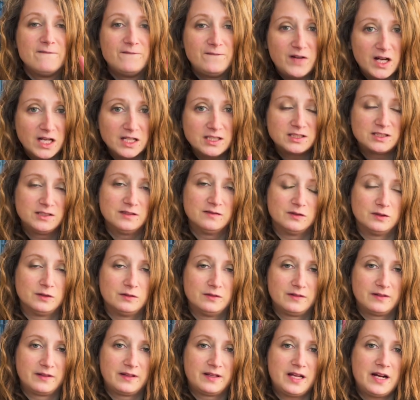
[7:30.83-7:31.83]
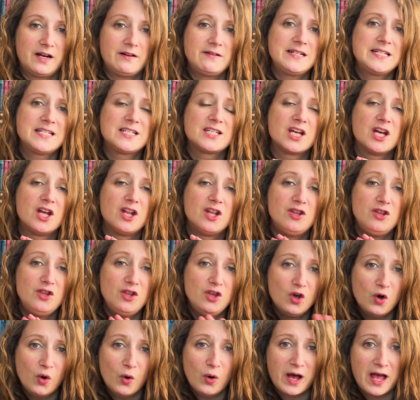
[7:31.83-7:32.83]
First of all, there is
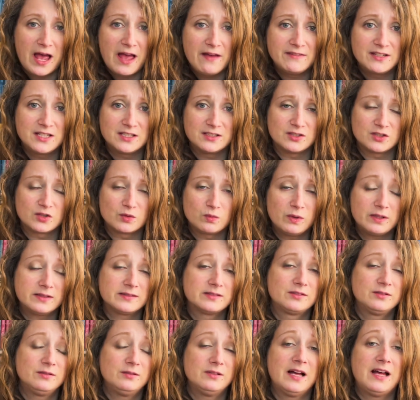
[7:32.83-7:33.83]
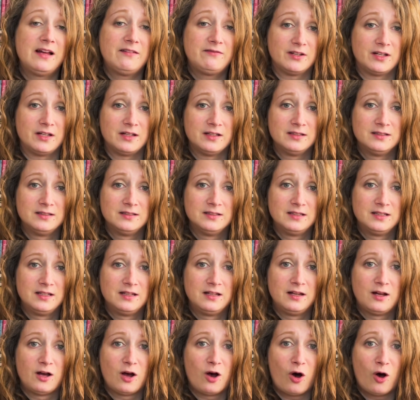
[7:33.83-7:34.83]
no evidence whatsoever
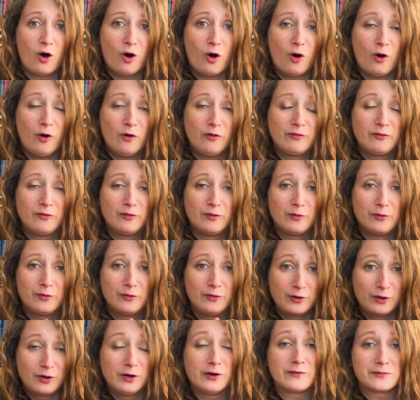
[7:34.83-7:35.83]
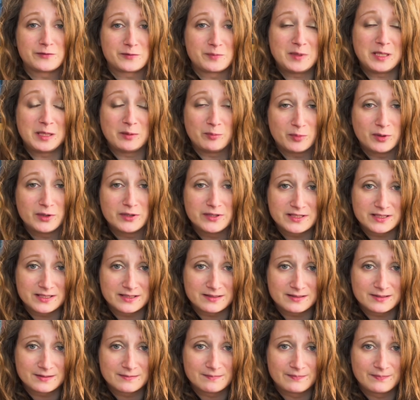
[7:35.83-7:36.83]
of the gloves being
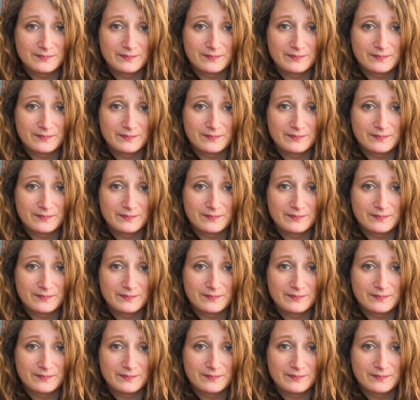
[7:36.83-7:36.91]
poisoned.